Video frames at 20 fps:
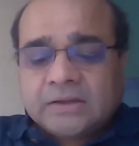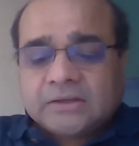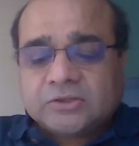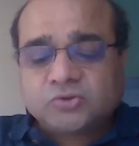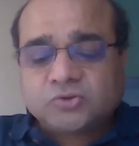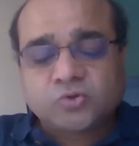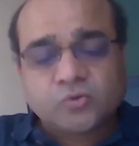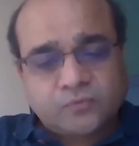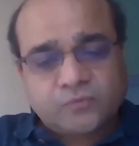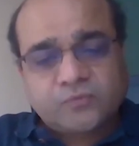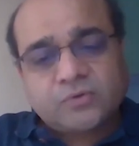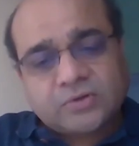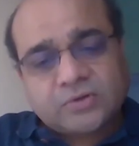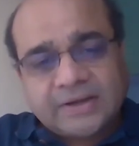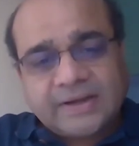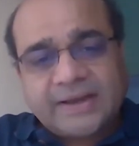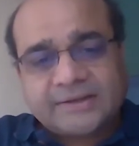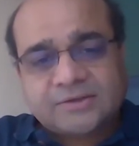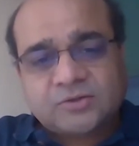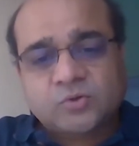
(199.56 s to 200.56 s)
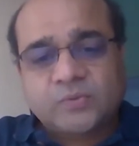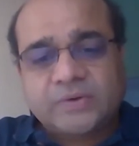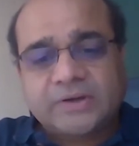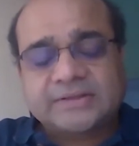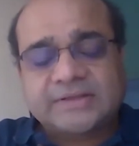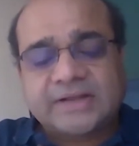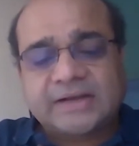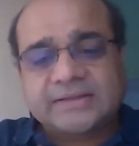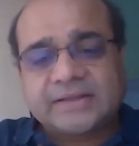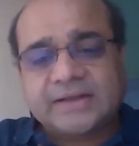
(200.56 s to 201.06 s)
You relate to
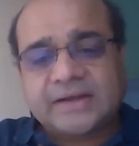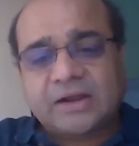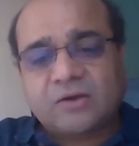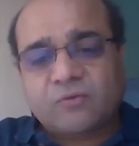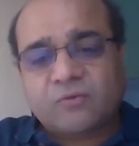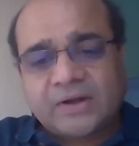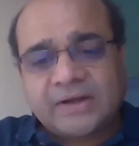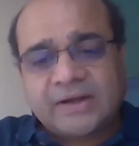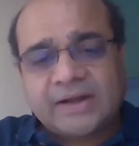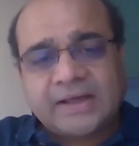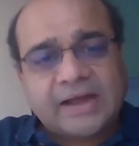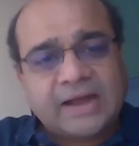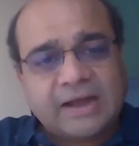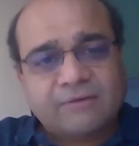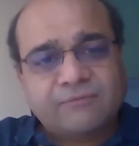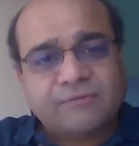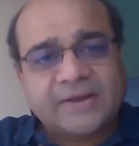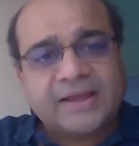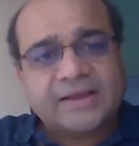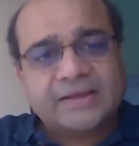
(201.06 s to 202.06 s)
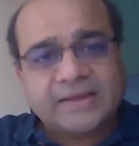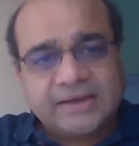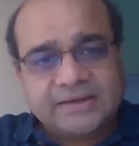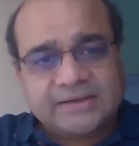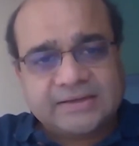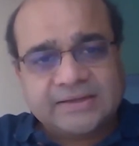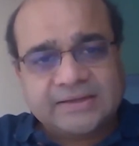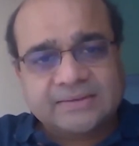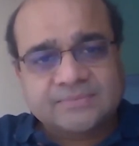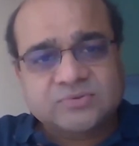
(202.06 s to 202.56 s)
it that there are 1.5 lakh
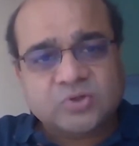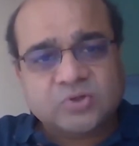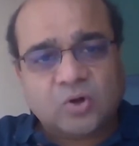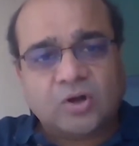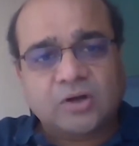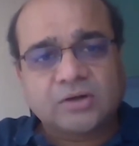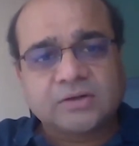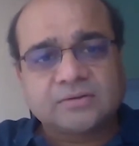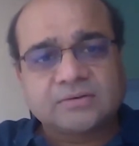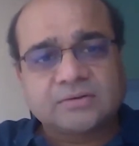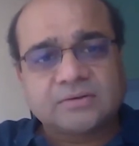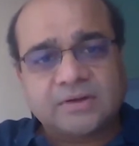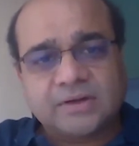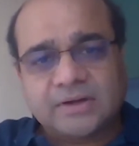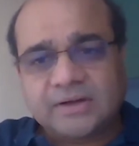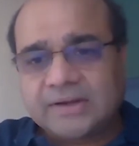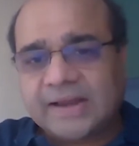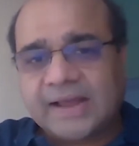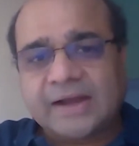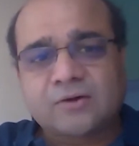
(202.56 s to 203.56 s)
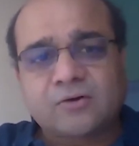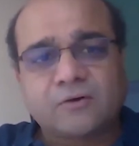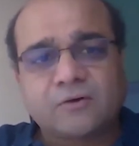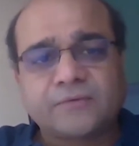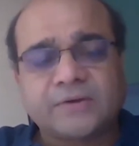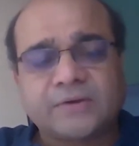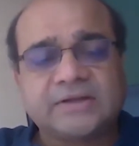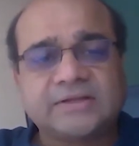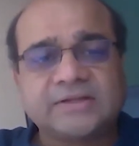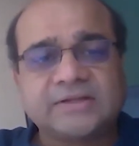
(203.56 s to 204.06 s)
ATMs odd. A lakh of
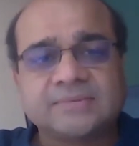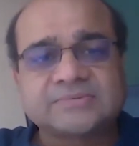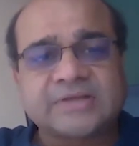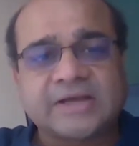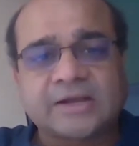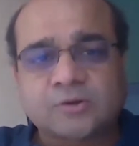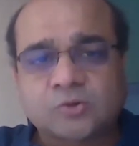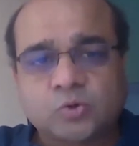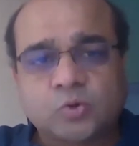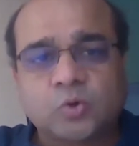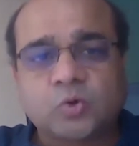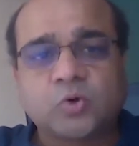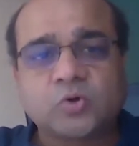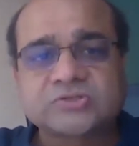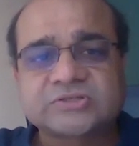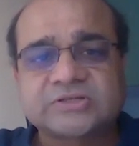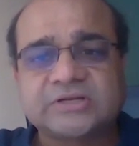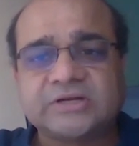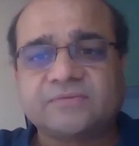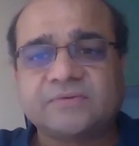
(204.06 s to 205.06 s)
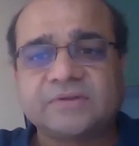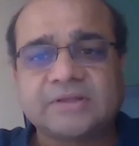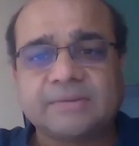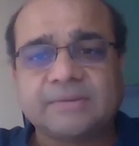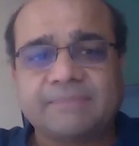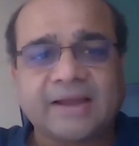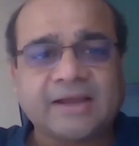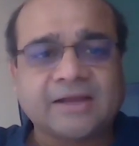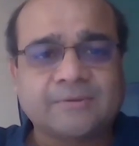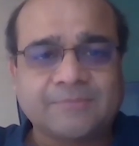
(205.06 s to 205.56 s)
ATMs are co-hosted with the
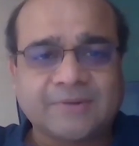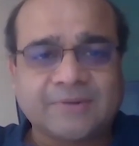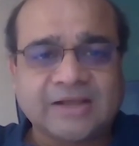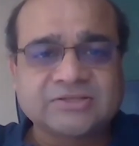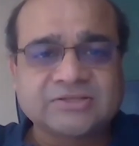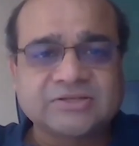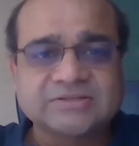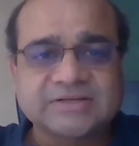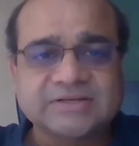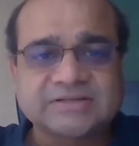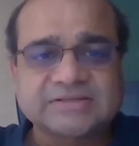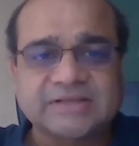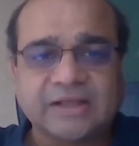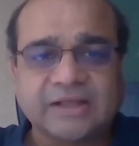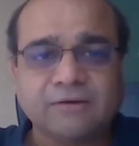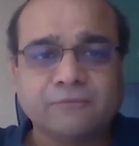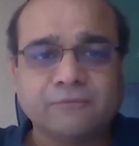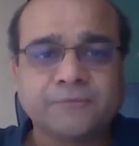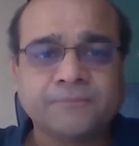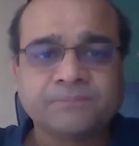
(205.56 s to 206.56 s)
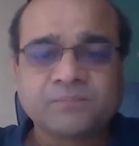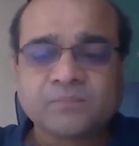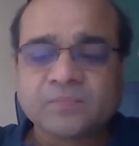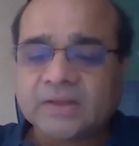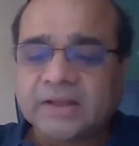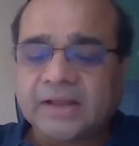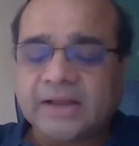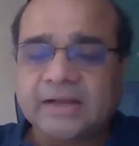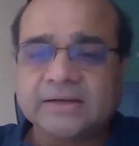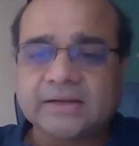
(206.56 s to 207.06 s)
bank branches itself,
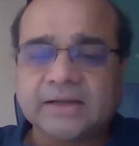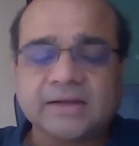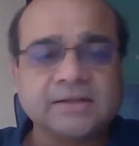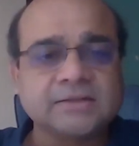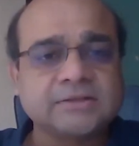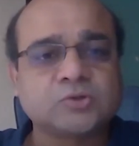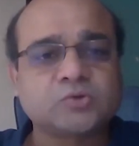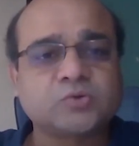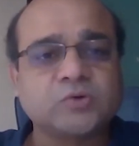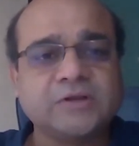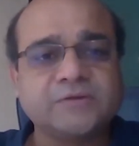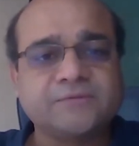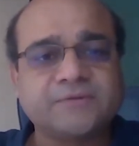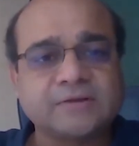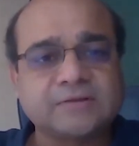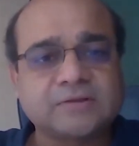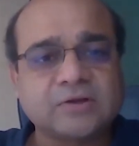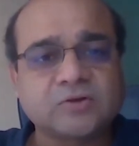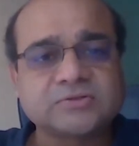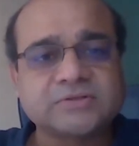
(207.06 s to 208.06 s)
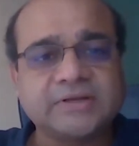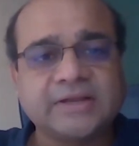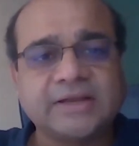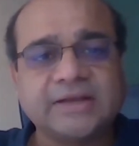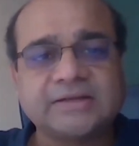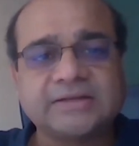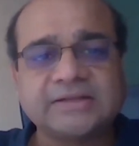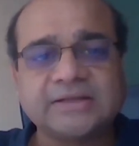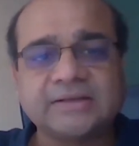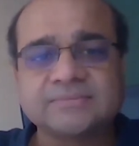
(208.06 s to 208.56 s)
and another 25,000
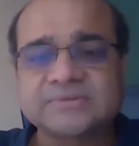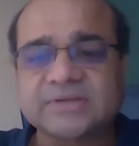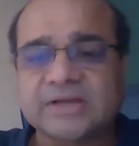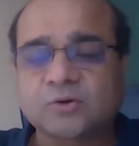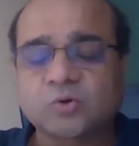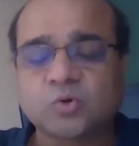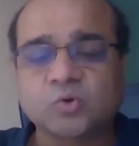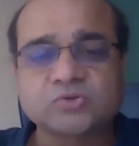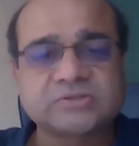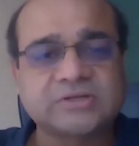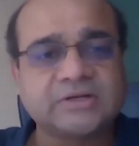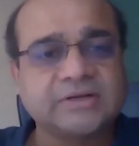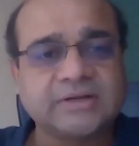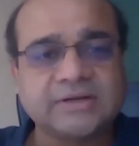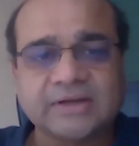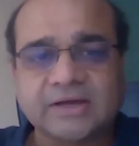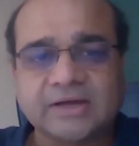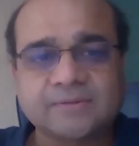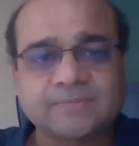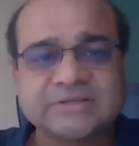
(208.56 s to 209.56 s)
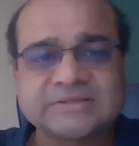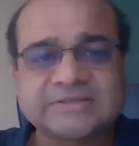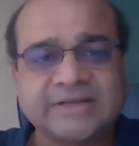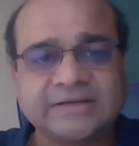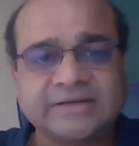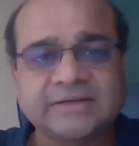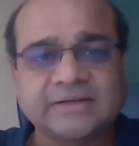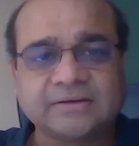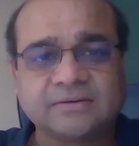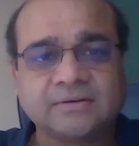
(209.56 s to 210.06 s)
ATMs are hosted in urban
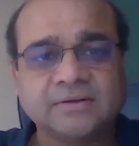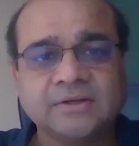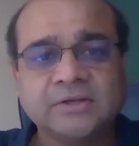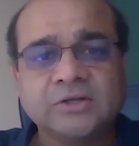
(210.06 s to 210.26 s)
center.